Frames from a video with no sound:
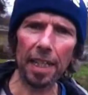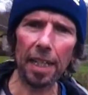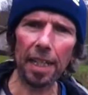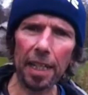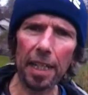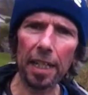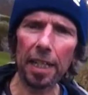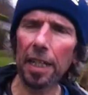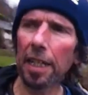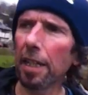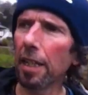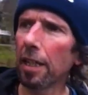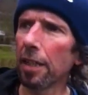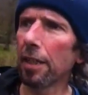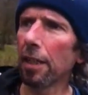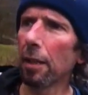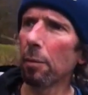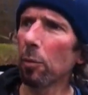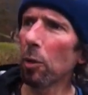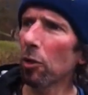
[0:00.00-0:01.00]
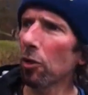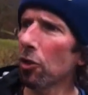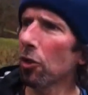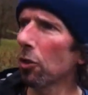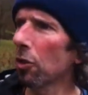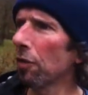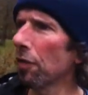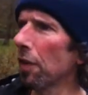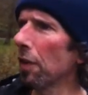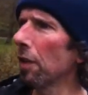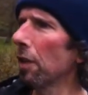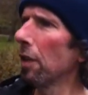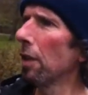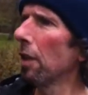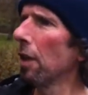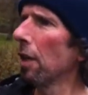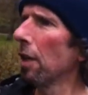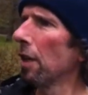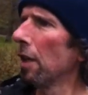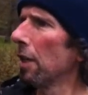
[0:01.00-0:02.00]
here. Now I'm not sure if
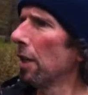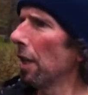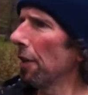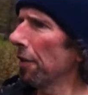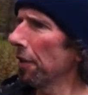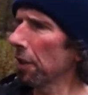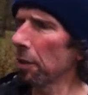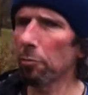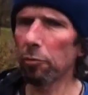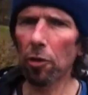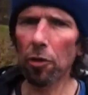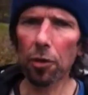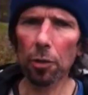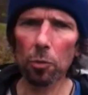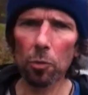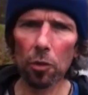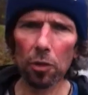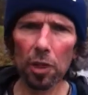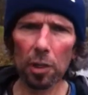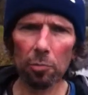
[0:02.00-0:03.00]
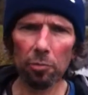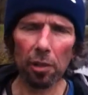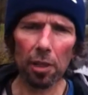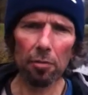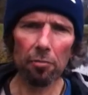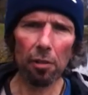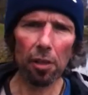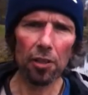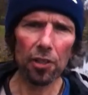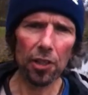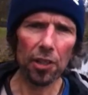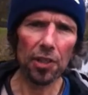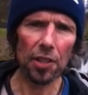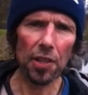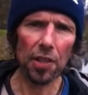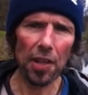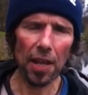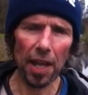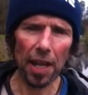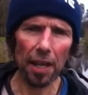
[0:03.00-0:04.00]
I think the Brothock Waters probably runs
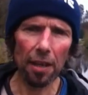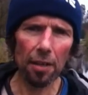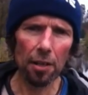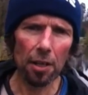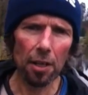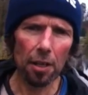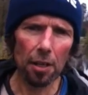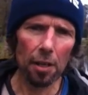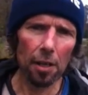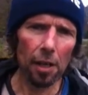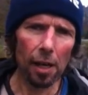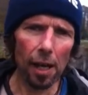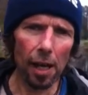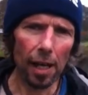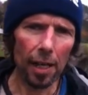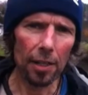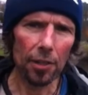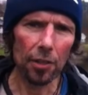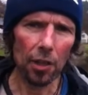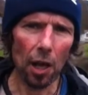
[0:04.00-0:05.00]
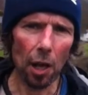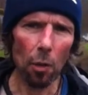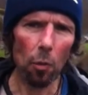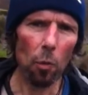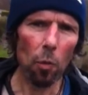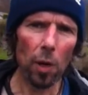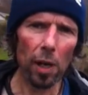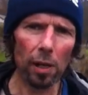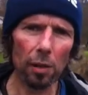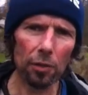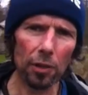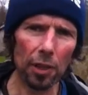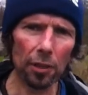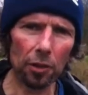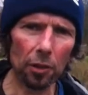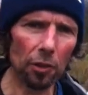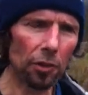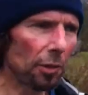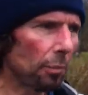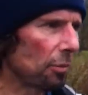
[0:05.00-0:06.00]
into there as well, so that's
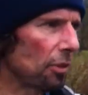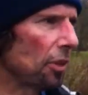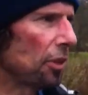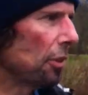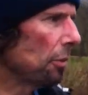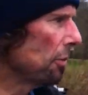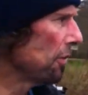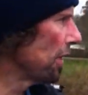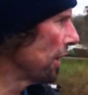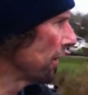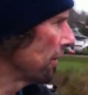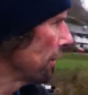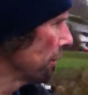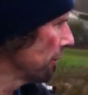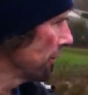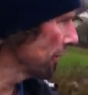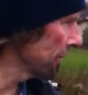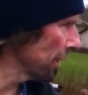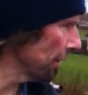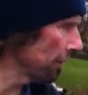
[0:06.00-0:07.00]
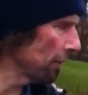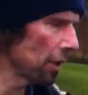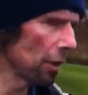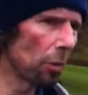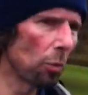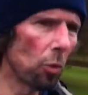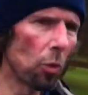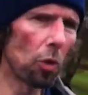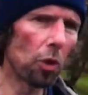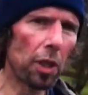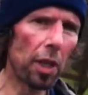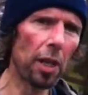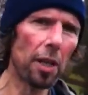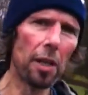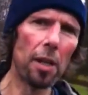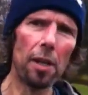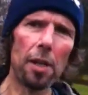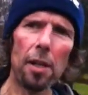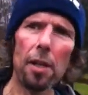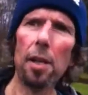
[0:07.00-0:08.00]
got something to do with it. We'll just have a little walk
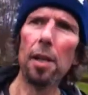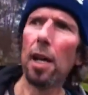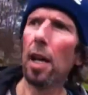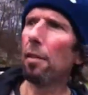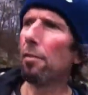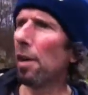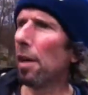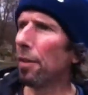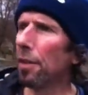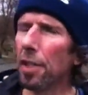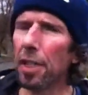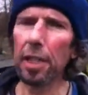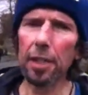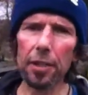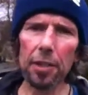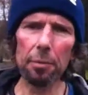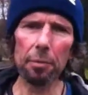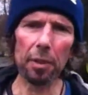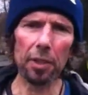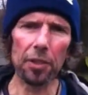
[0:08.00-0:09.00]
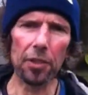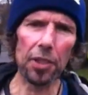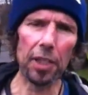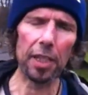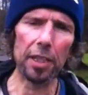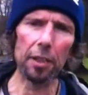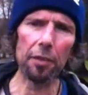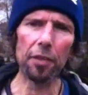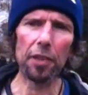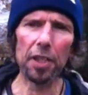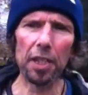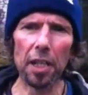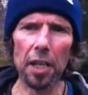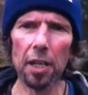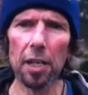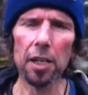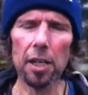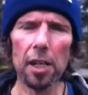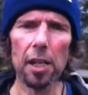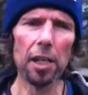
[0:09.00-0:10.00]
around here, see if we can see any of the
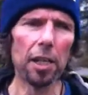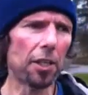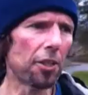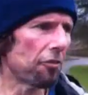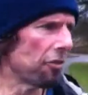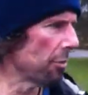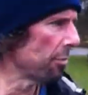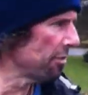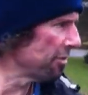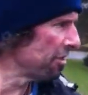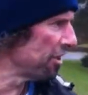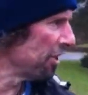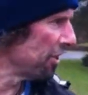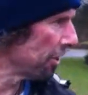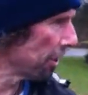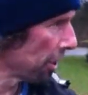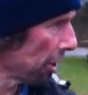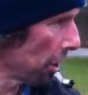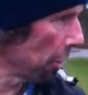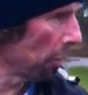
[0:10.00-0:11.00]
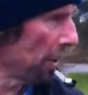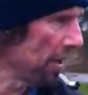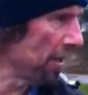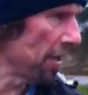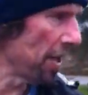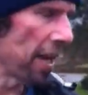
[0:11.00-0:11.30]
tributaries that go in